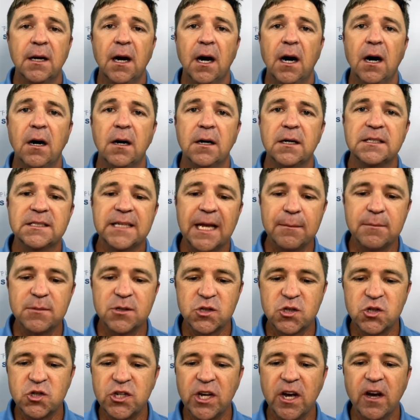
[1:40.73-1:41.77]
his name
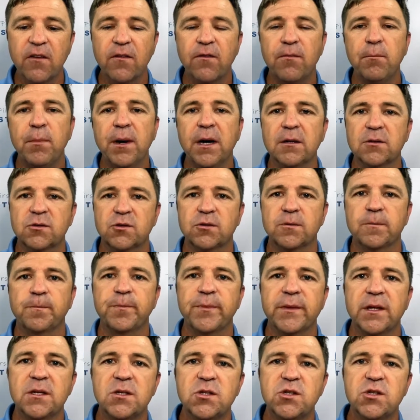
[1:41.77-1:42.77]
is Jeff Belcher.